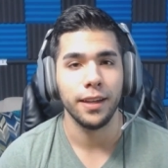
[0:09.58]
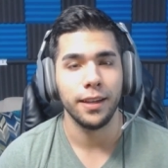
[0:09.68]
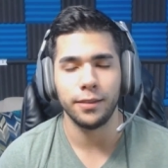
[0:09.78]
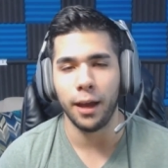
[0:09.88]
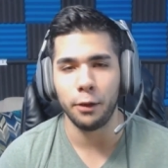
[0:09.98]

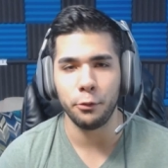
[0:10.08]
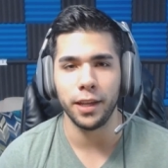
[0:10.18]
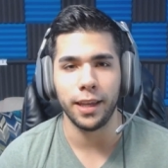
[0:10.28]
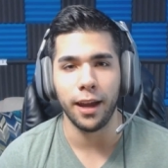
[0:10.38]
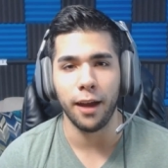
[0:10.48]
So I didn't
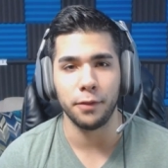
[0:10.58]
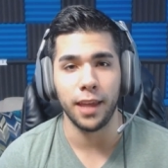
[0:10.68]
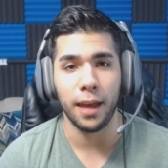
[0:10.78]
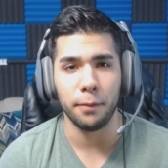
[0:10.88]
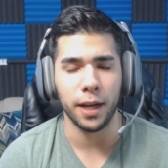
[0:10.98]
really care after
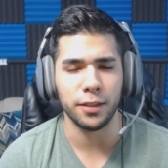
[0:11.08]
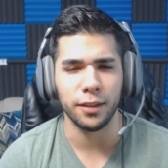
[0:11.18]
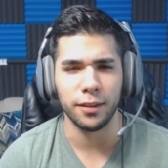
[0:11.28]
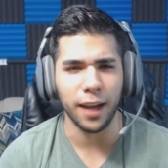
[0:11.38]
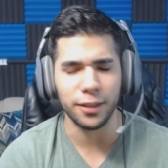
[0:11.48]
that, but I
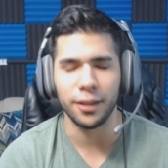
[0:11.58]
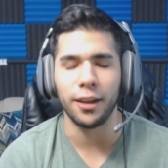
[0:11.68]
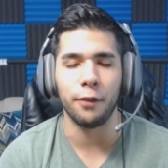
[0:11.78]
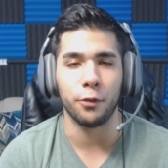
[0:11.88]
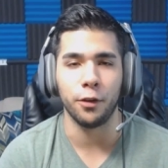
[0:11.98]
should I should have
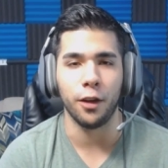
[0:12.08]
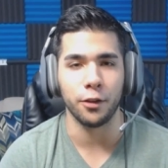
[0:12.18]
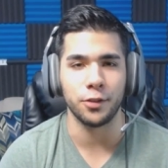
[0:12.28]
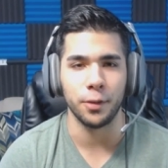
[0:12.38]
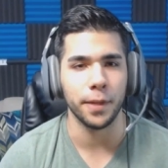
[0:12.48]
gone for a
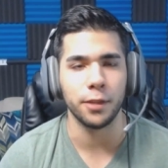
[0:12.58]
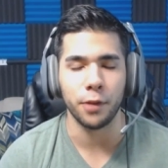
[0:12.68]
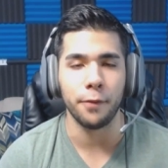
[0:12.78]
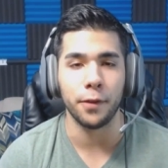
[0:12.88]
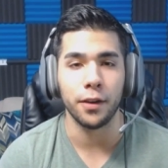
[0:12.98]
longer streak, but it's
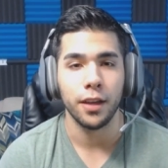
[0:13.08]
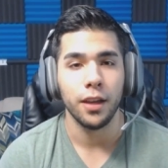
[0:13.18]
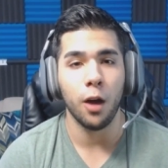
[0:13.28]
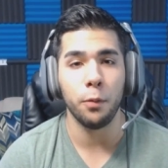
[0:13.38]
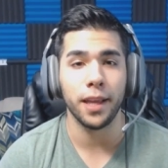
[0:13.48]
whatever.
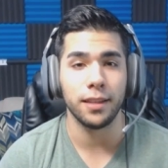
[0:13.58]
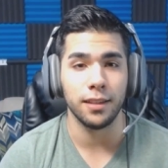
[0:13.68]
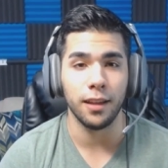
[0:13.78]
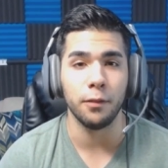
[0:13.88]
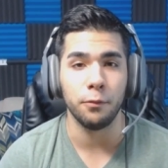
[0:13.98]
I hope you guys
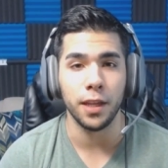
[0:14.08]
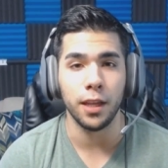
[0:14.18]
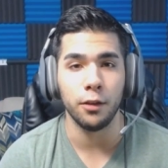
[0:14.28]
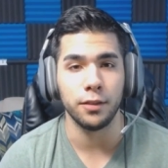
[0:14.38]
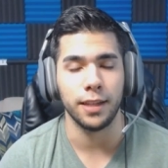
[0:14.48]
love the
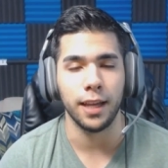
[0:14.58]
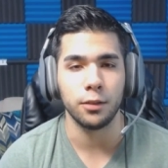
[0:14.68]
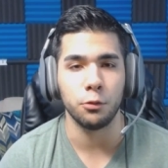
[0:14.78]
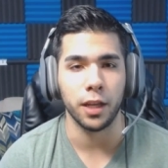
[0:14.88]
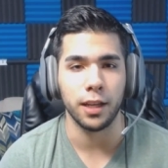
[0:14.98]
video. It's a
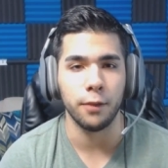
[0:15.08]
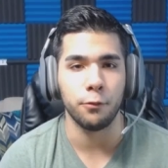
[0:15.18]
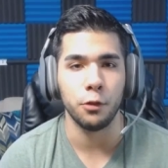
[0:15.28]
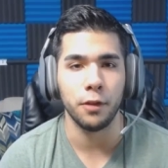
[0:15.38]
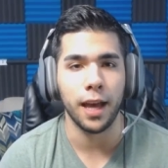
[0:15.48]
nice quick clip
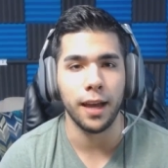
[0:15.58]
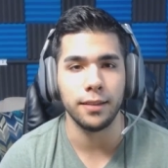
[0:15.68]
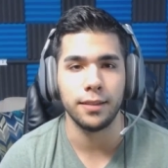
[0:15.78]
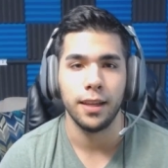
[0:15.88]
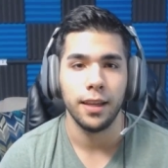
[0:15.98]
for you
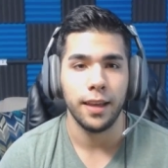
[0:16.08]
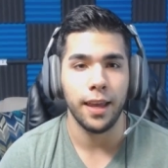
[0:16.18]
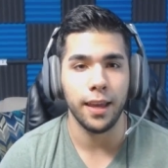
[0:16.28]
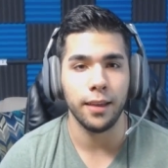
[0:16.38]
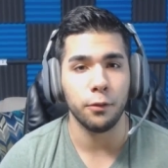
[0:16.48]
guys,
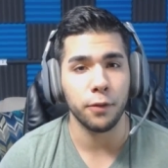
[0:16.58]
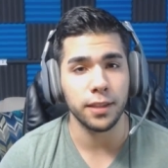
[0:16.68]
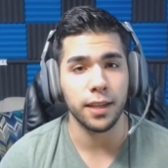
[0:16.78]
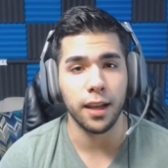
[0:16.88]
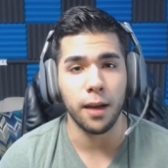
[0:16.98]
and don't
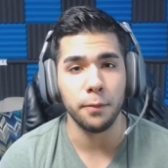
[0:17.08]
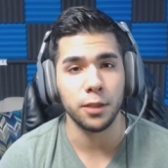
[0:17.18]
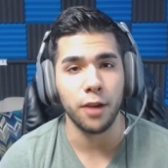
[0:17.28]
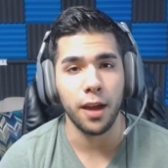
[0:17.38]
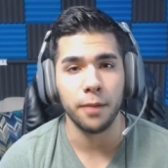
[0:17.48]
forget to like, comment,
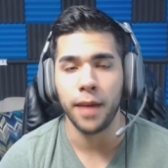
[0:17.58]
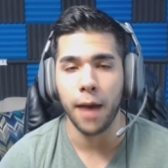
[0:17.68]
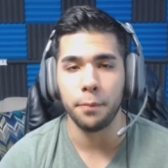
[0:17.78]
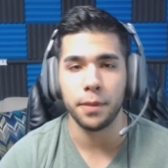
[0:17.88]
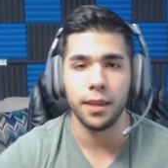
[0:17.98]
subscribe.
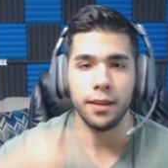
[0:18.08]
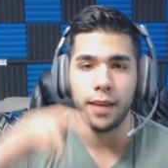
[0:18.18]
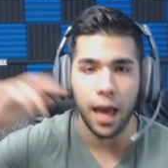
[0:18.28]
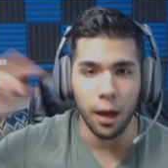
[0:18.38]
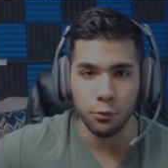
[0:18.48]
Apathy
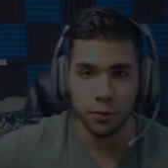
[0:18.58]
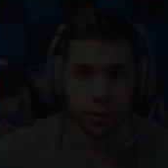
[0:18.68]
out.